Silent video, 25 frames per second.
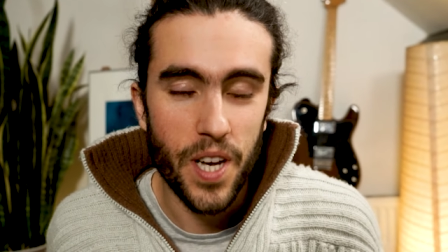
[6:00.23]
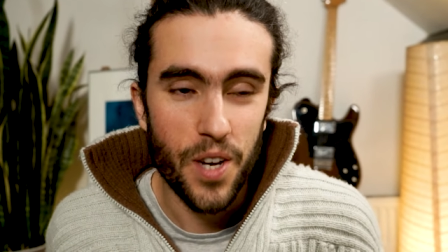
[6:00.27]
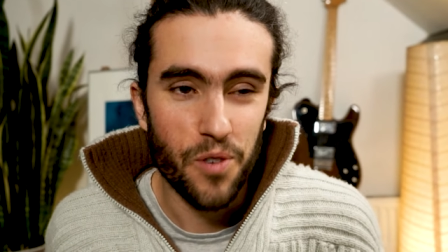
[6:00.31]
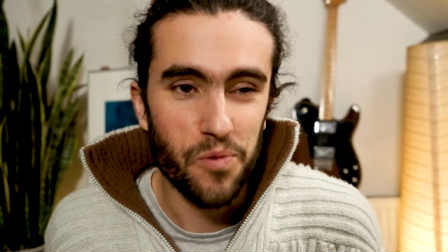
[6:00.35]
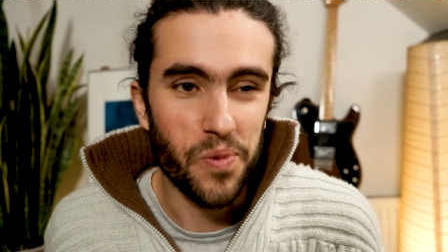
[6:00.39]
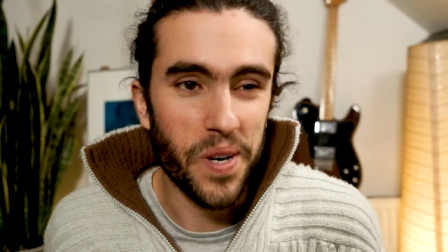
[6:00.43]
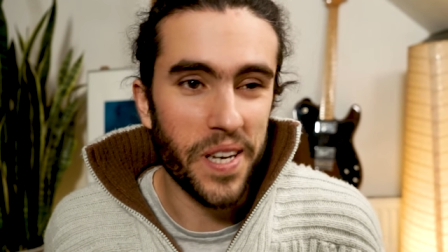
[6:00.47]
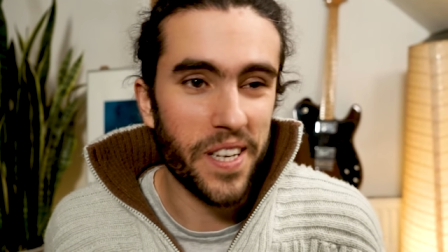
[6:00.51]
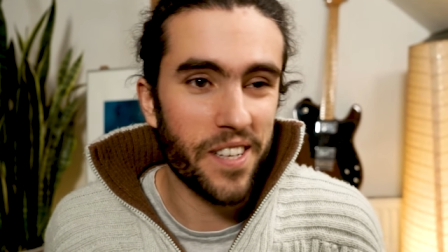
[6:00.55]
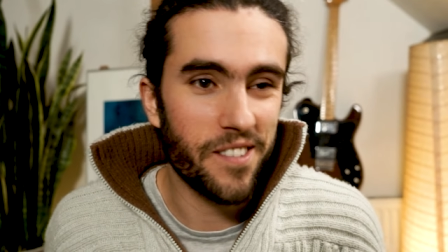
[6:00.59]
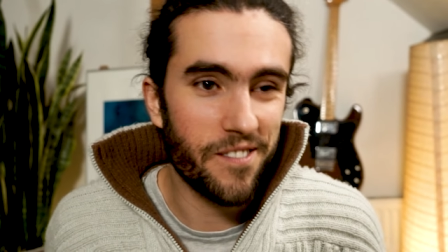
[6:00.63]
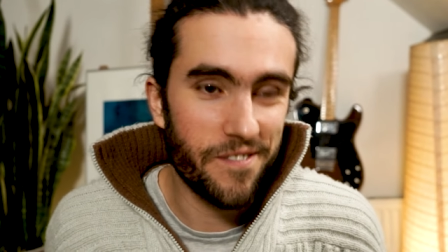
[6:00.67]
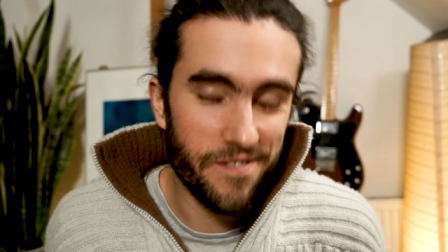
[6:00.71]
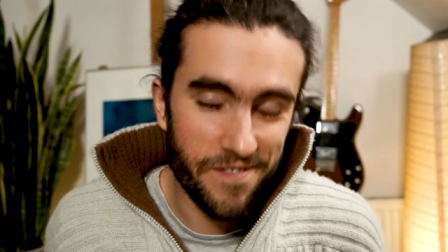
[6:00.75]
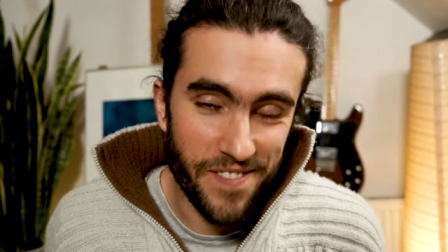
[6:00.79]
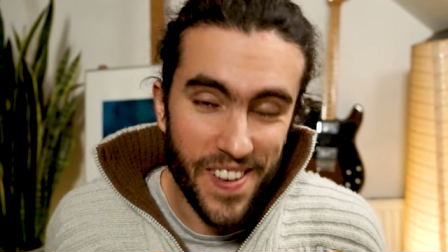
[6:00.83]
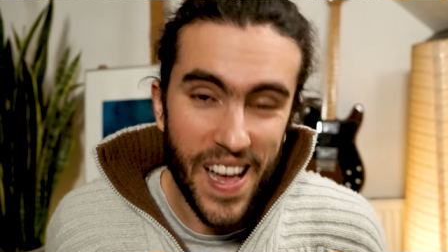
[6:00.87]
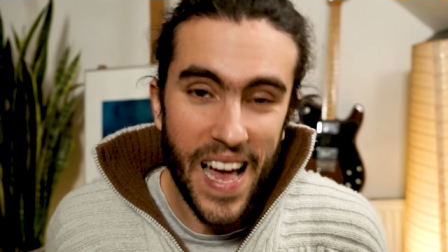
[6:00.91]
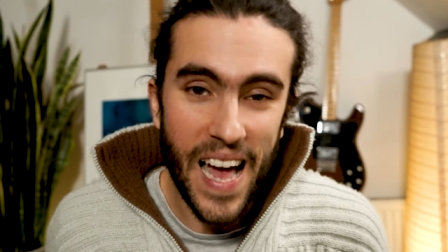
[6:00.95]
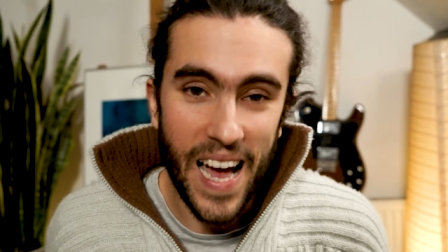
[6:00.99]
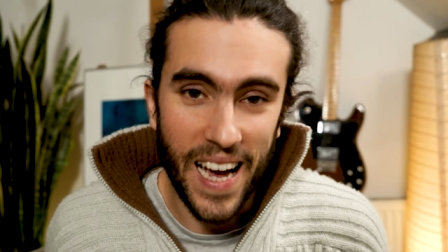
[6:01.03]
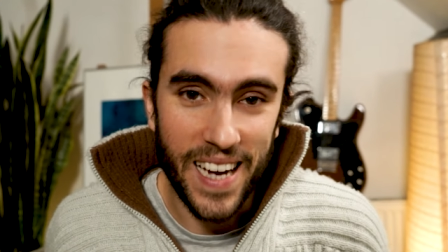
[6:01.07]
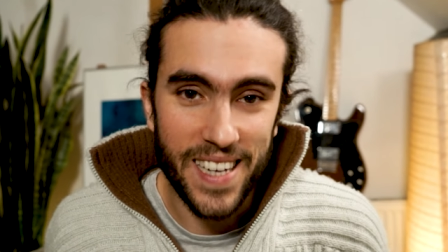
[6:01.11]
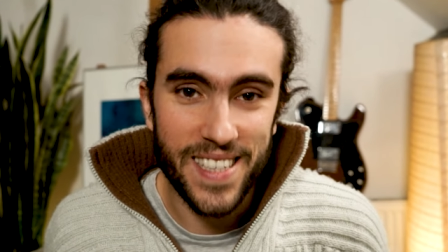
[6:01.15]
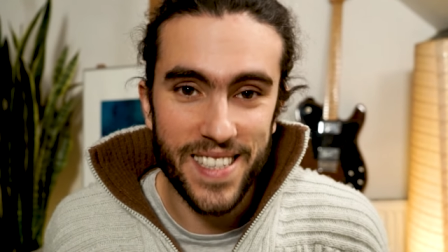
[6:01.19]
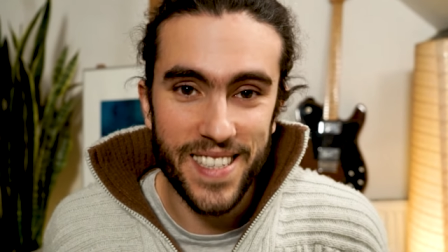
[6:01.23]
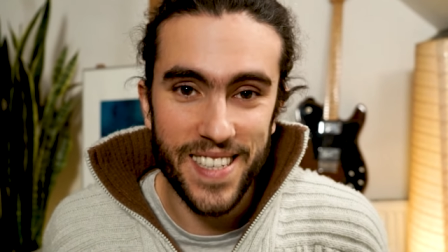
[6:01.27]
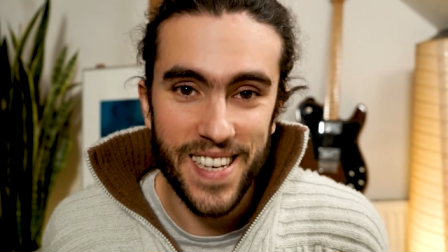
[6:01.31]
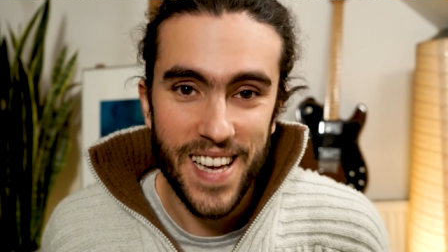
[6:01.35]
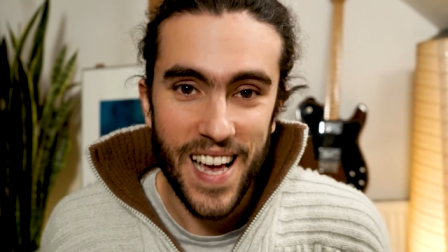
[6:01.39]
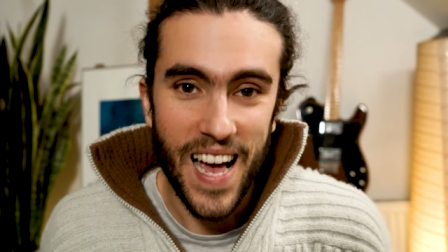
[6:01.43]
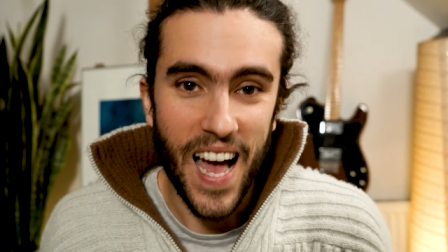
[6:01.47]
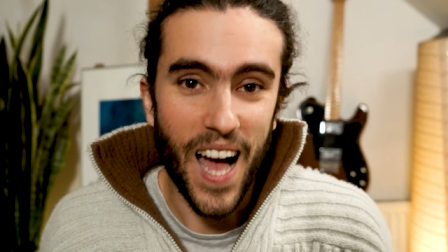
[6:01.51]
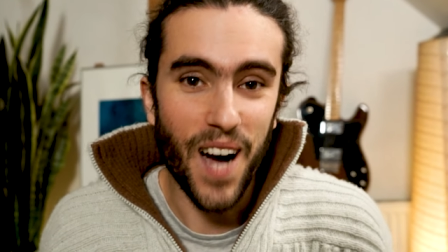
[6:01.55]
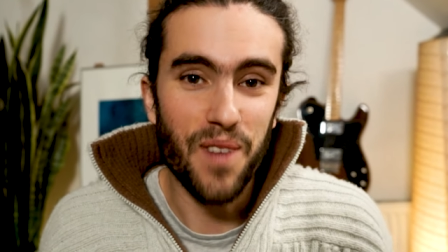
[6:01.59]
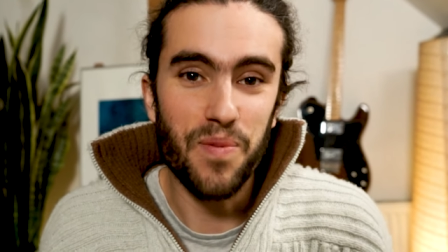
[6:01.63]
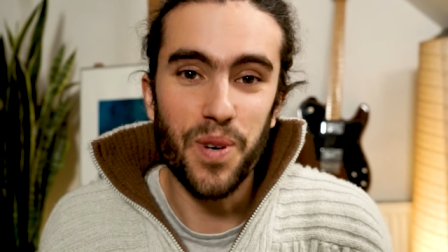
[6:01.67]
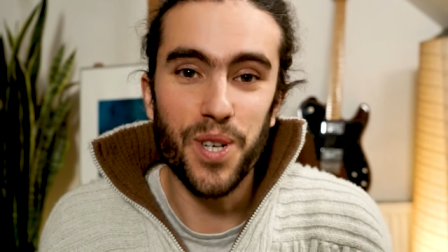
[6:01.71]
when in fact
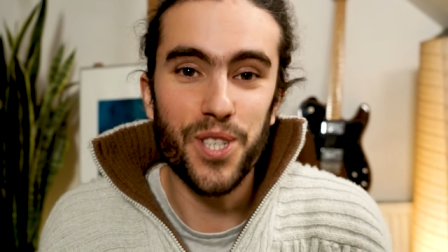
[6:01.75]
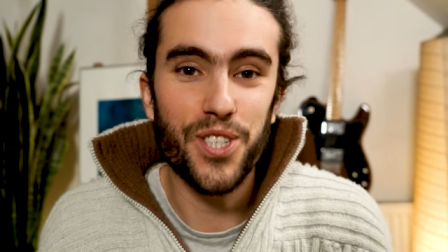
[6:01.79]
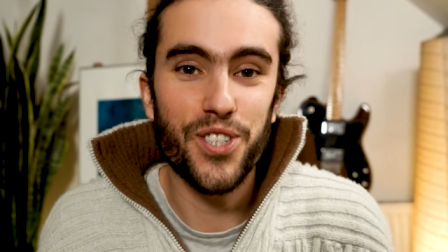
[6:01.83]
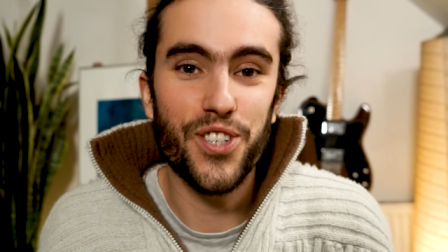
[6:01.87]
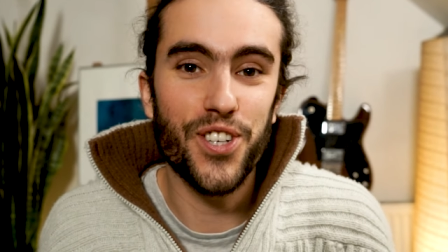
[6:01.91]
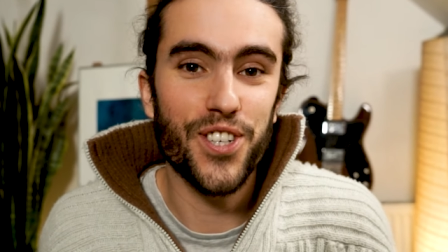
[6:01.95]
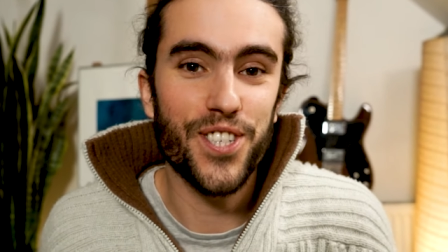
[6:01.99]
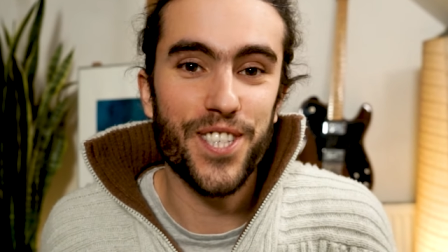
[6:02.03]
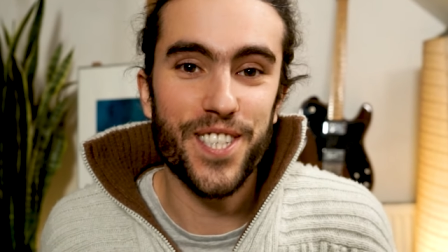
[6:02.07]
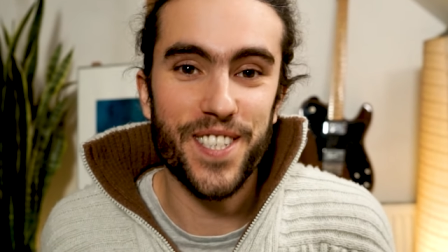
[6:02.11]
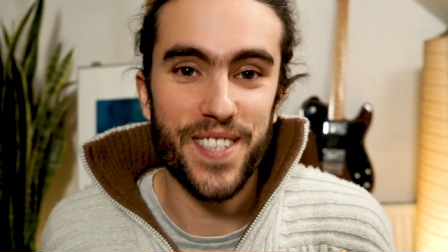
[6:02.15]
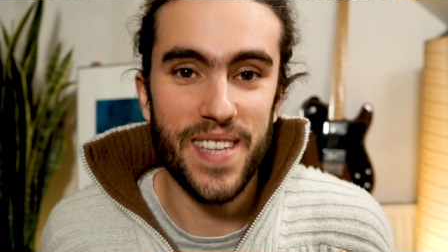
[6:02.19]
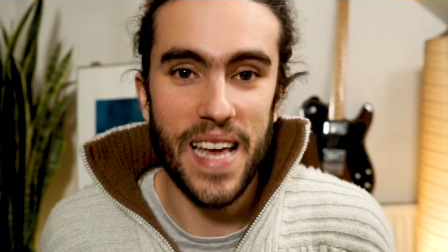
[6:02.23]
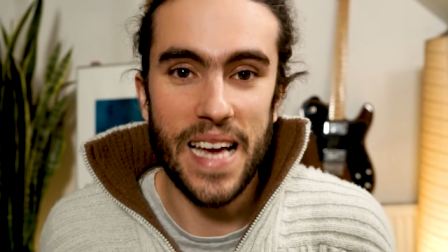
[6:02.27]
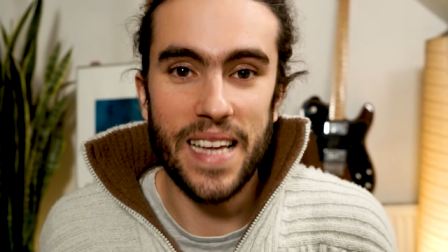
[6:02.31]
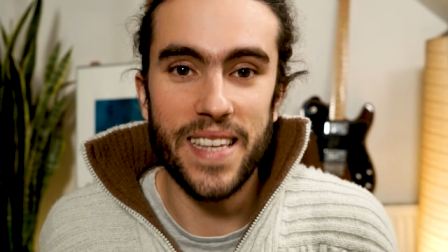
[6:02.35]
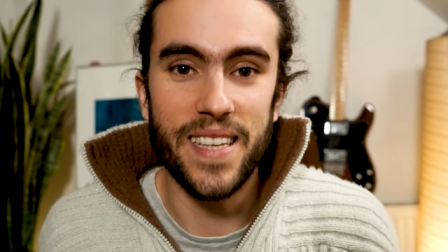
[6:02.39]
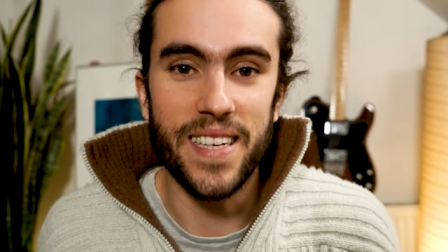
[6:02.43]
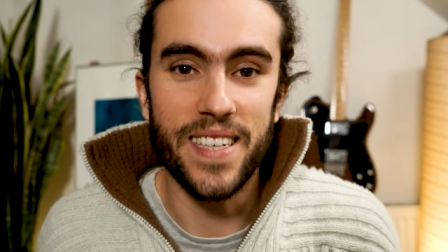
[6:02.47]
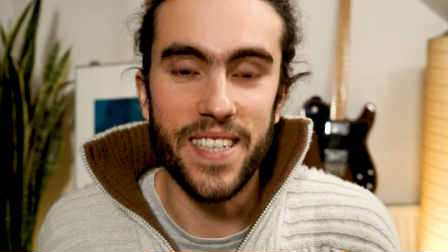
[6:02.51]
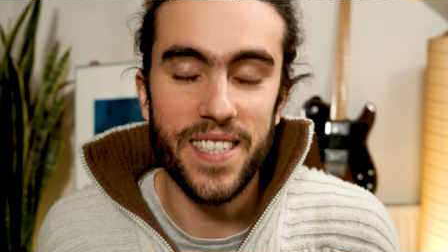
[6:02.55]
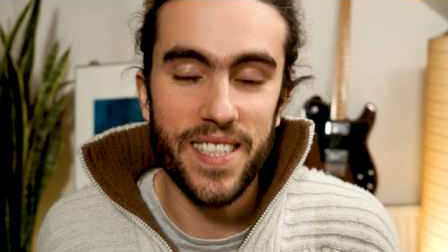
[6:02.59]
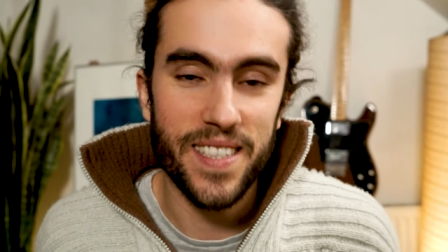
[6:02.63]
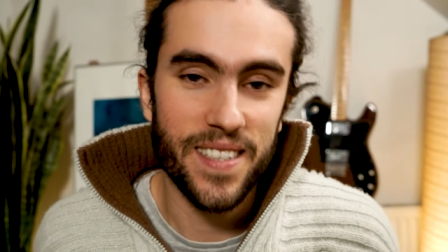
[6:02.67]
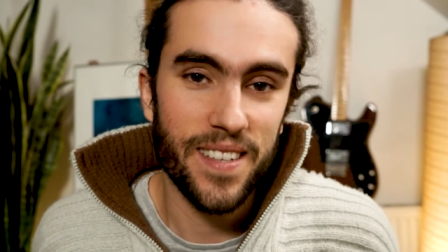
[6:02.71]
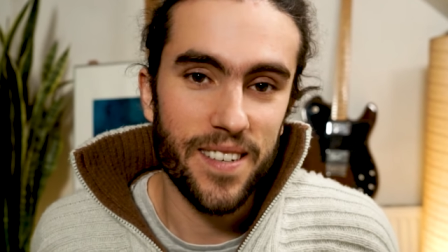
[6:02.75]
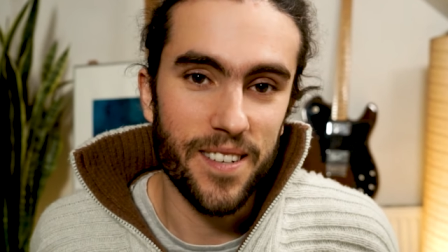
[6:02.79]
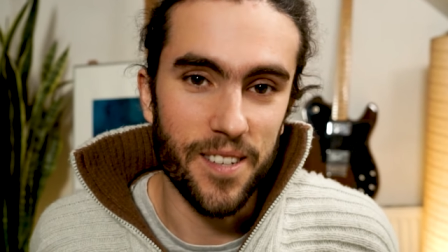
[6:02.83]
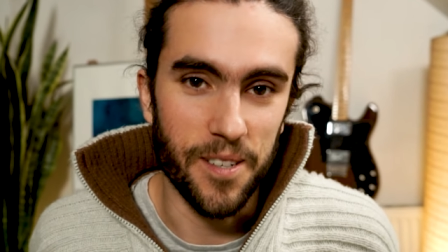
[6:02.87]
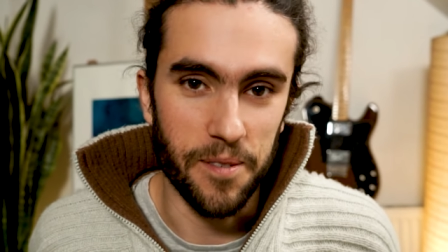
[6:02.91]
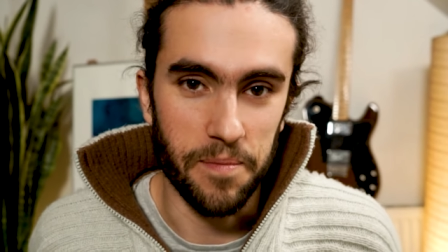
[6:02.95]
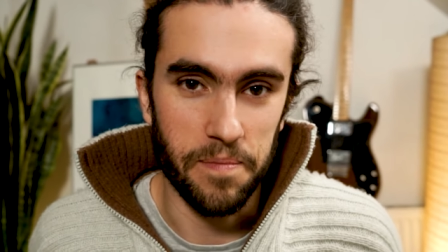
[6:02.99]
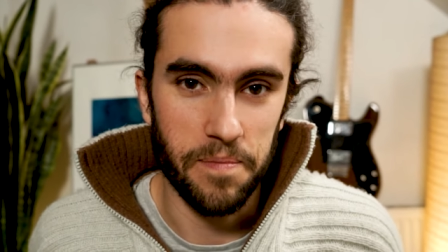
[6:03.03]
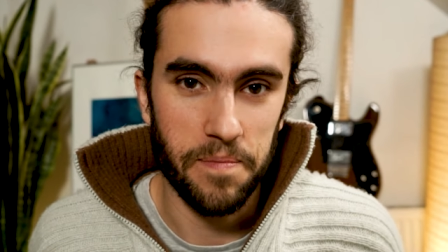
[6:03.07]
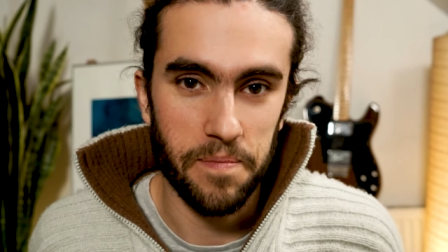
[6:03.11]
I was just standing still.